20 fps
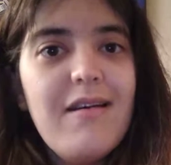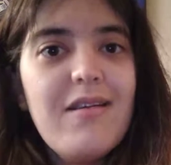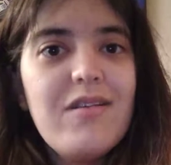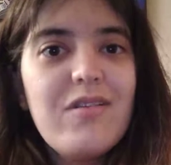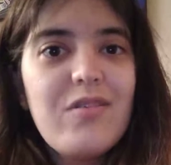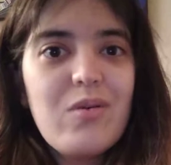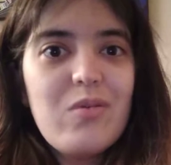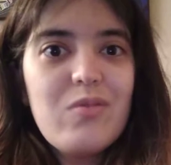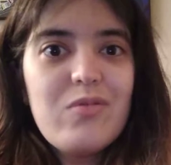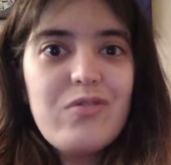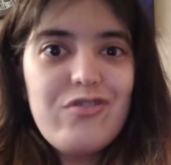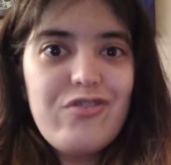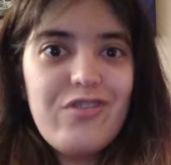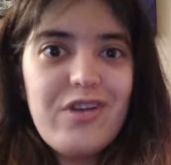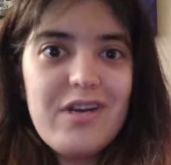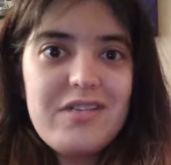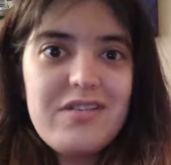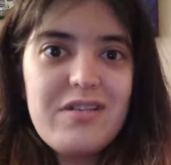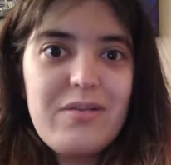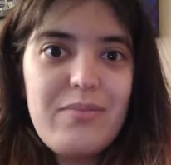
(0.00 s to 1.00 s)
don't
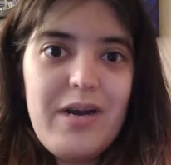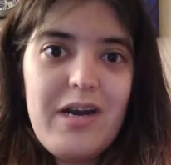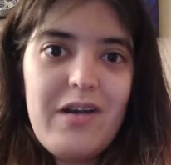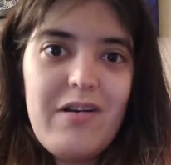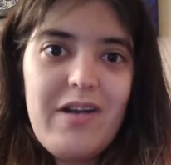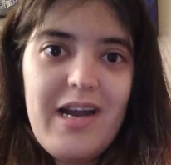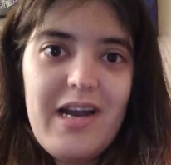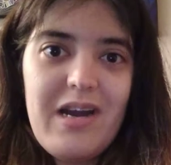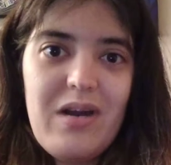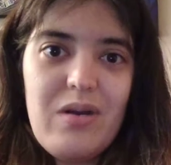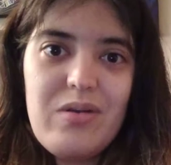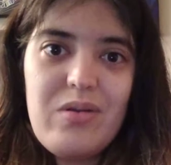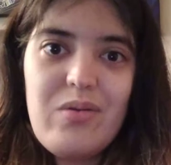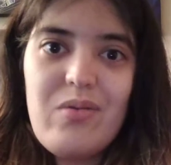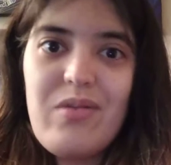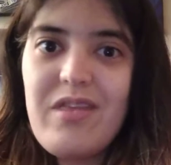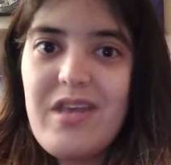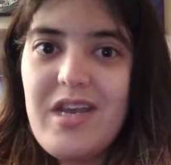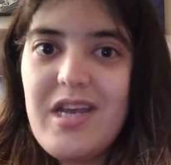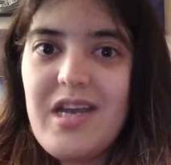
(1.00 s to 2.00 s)
stress about how you
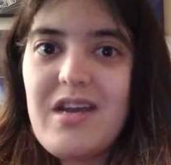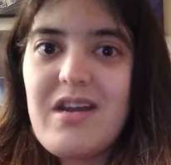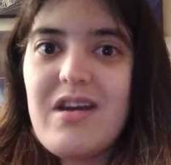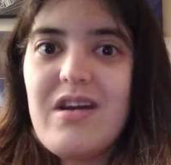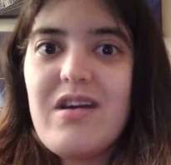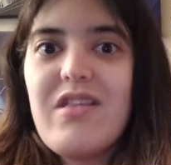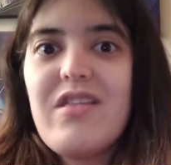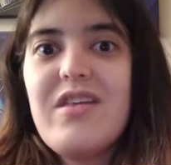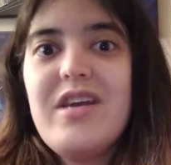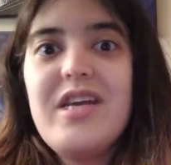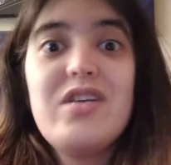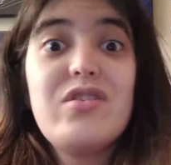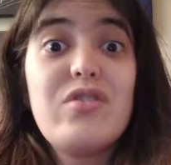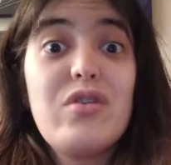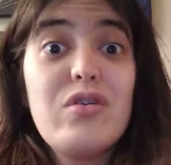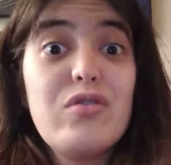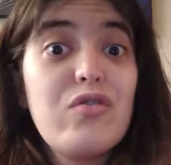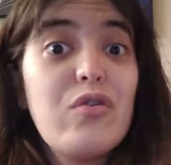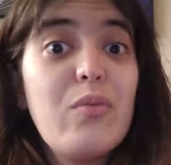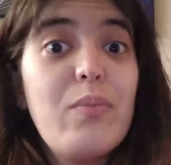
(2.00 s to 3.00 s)
think things are
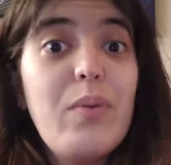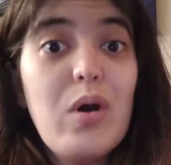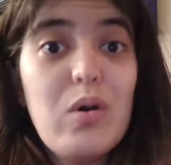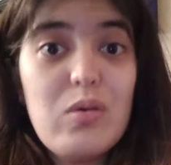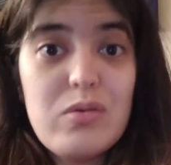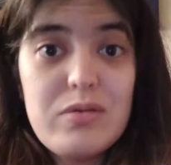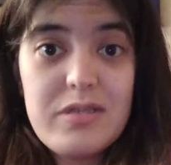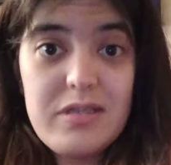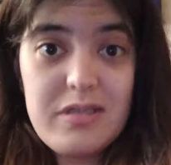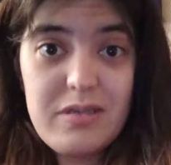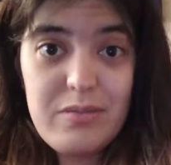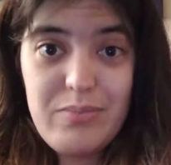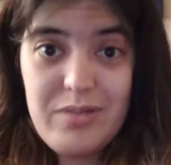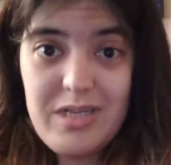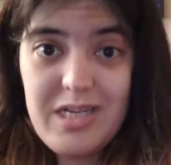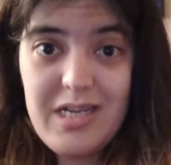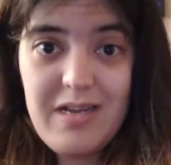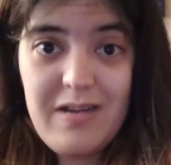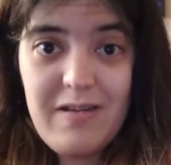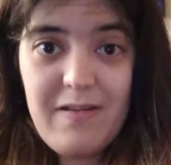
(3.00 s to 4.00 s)
supposed to
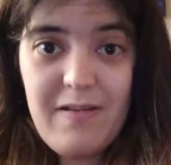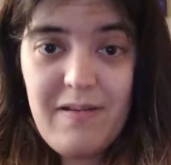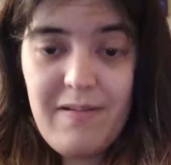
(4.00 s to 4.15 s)
be.